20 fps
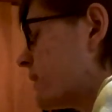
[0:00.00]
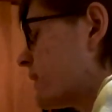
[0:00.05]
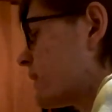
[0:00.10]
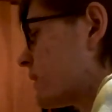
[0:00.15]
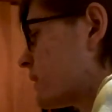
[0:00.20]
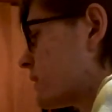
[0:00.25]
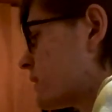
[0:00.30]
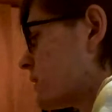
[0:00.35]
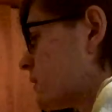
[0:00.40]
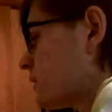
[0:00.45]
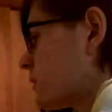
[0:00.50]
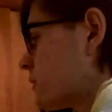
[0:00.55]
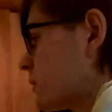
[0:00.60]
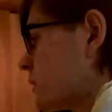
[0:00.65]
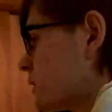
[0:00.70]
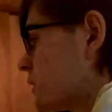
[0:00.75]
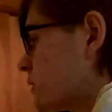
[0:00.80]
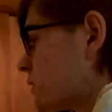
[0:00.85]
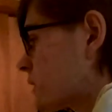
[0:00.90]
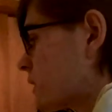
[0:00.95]
then we
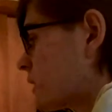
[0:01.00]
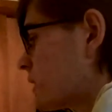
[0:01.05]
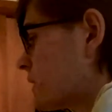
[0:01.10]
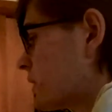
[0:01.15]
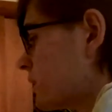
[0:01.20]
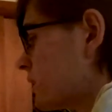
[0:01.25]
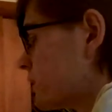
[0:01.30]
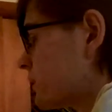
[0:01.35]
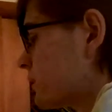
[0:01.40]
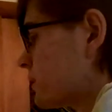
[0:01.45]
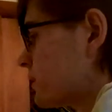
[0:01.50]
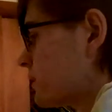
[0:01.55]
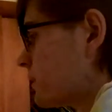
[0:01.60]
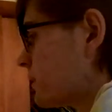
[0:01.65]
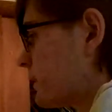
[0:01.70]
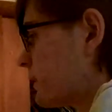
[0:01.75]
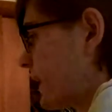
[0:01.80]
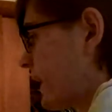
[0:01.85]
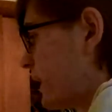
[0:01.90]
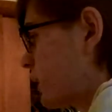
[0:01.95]
can look at this
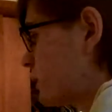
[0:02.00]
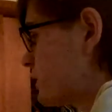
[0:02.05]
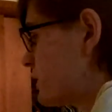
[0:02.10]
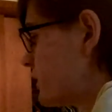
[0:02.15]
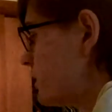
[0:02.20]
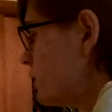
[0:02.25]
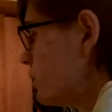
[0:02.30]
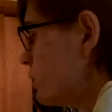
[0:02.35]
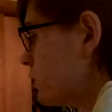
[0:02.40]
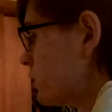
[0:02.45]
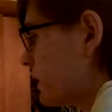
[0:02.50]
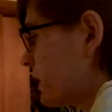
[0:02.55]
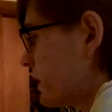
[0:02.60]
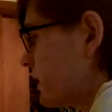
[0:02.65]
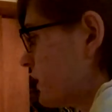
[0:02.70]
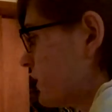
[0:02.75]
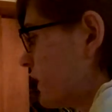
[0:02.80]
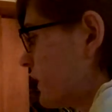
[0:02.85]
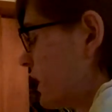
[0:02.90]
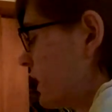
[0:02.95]
now 2
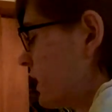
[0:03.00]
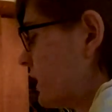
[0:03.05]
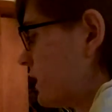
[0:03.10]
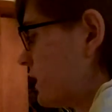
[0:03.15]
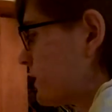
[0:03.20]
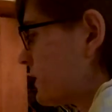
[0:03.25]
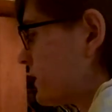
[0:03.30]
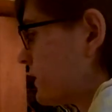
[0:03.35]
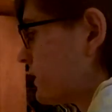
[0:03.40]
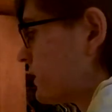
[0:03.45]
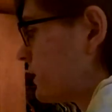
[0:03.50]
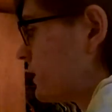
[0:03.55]
and this 8,